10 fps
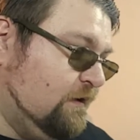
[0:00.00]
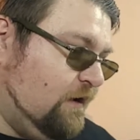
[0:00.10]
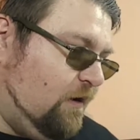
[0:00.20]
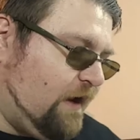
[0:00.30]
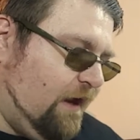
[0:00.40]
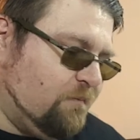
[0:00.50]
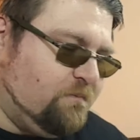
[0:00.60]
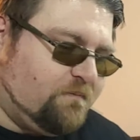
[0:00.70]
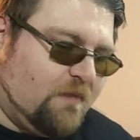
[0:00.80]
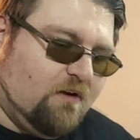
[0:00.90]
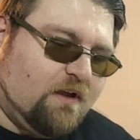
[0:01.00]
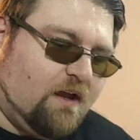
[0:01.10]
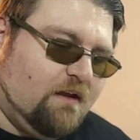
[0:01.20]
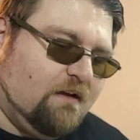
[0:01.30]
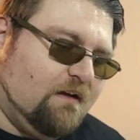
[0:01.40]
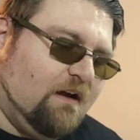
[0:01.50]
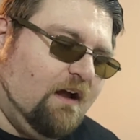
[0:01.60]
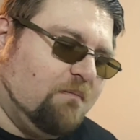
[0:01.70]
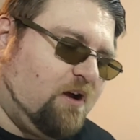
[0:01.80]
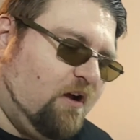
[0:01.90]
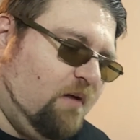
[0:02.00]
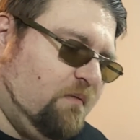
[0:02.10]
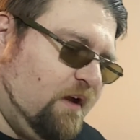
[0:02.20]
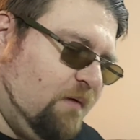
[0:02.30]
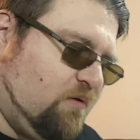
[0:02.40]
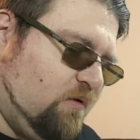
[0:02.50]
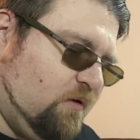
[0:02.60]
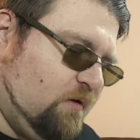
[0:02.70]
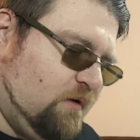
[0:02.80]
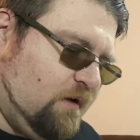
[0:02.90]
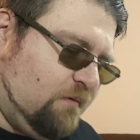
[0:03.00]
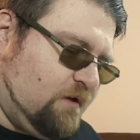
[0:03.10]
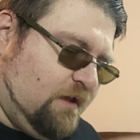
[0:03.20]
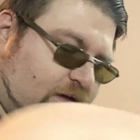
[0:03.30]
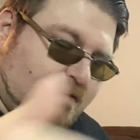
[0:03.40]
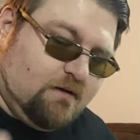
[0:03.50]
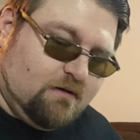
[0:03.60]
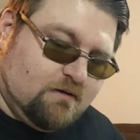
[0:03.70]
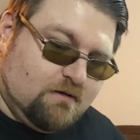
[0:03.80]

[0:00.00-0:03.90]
Okay. I'm calm. I'm cool. I'm collected.